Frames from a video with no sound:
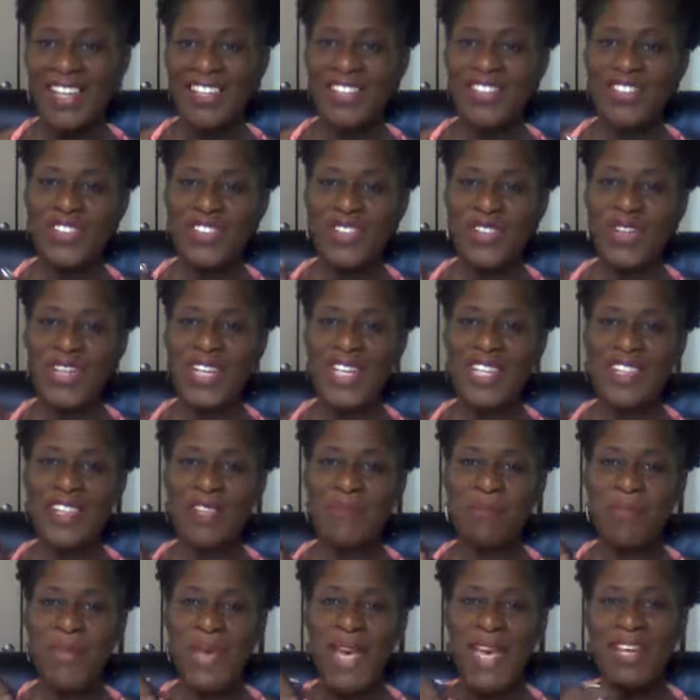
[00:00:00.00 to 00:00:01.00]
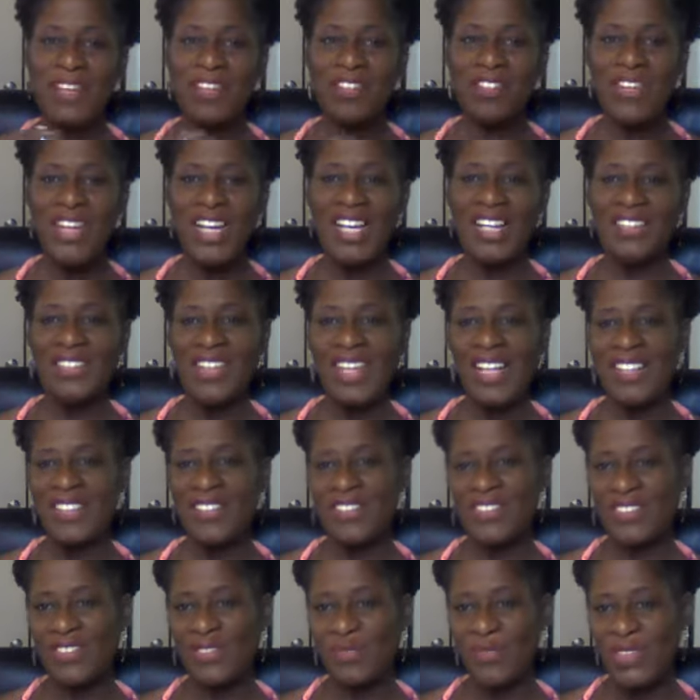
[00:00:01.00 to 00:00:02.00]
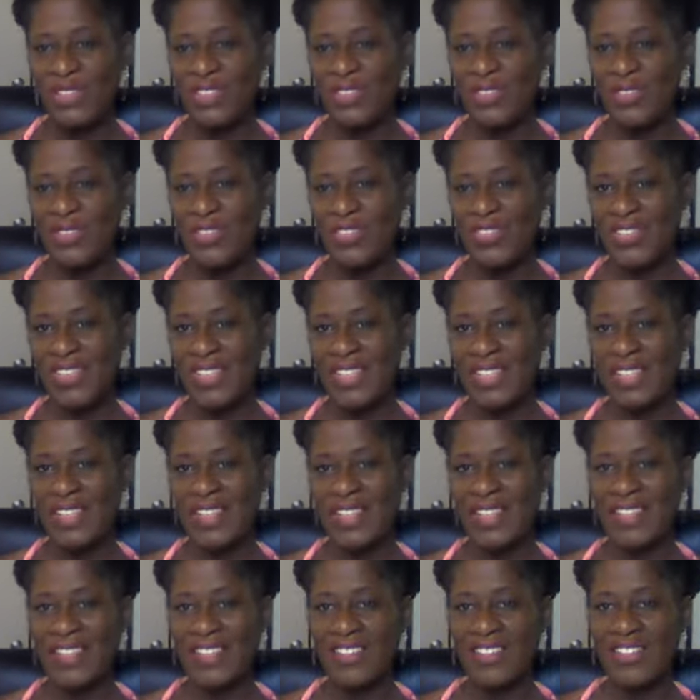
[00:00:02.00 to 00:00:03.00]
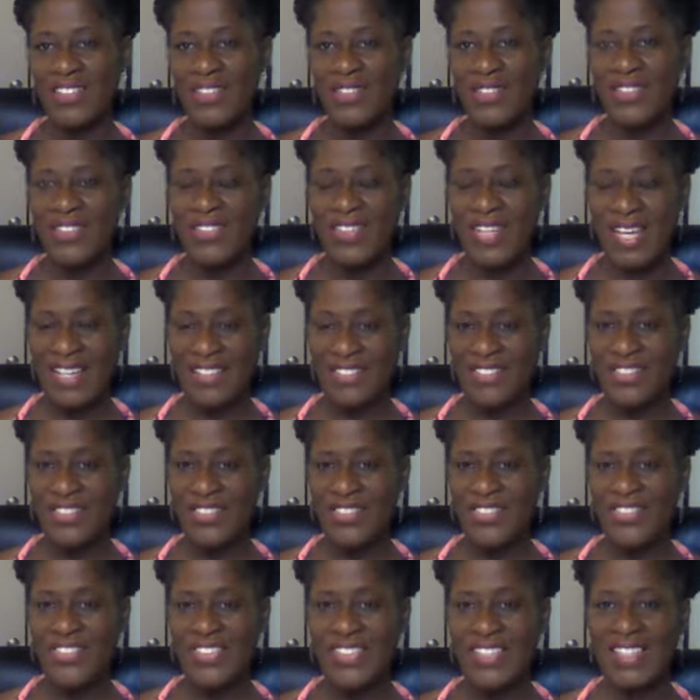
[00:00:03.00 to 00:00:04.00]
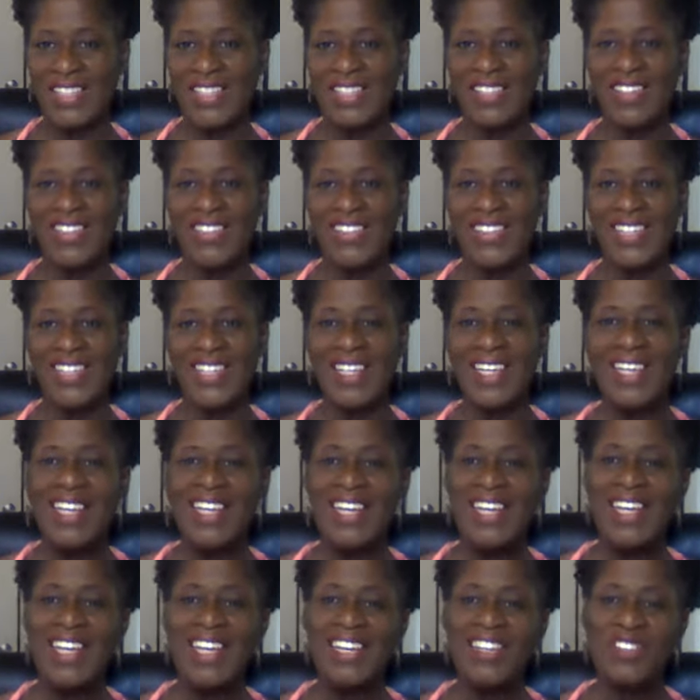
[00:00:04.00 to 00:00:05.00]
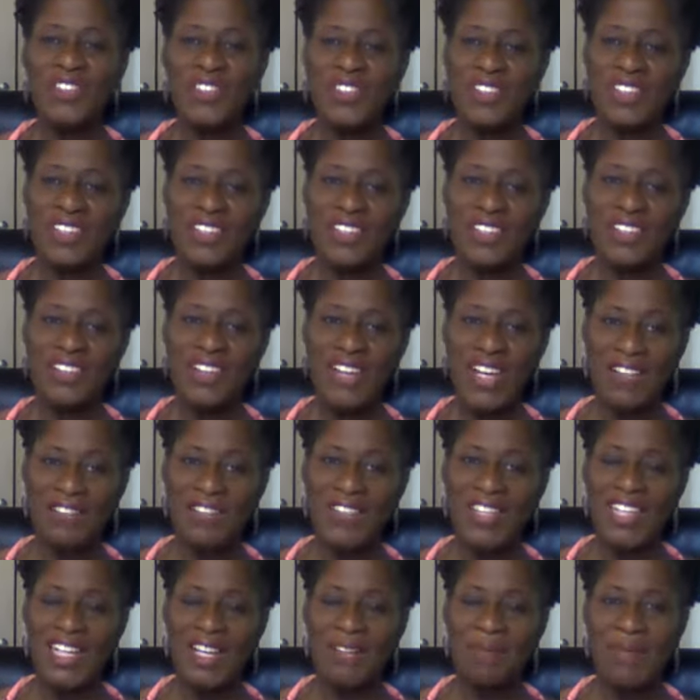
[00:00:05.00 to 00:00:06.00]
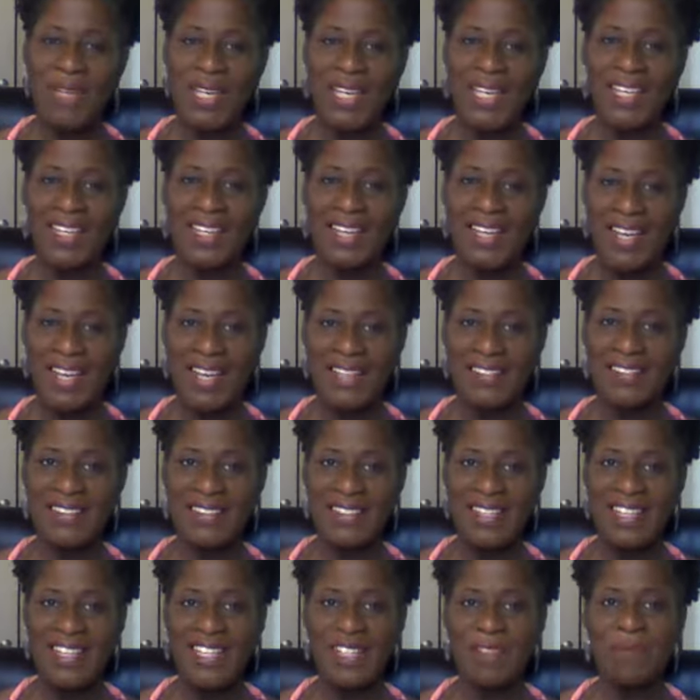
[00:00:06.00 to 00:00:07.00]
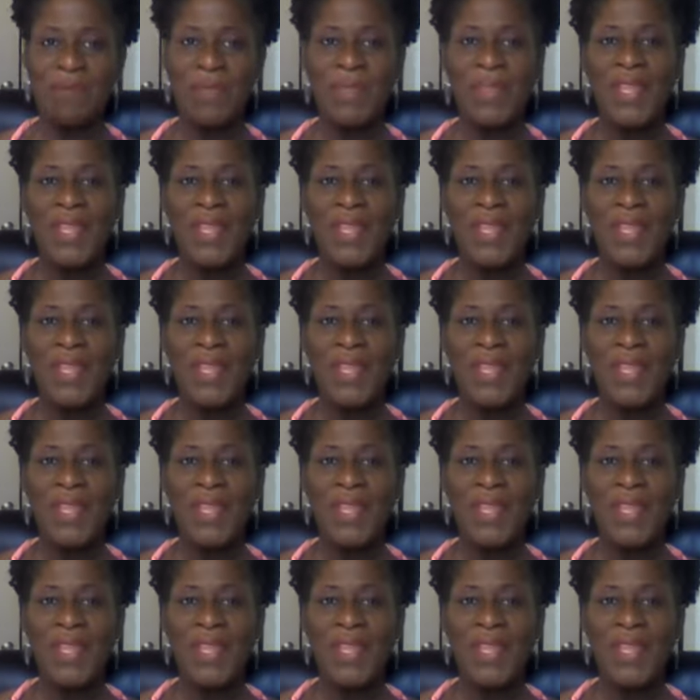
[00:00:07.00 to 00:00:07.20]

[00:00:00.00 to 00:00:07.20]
And so in the background, that's what you see the two statues sitting on, is the craft that I made last night.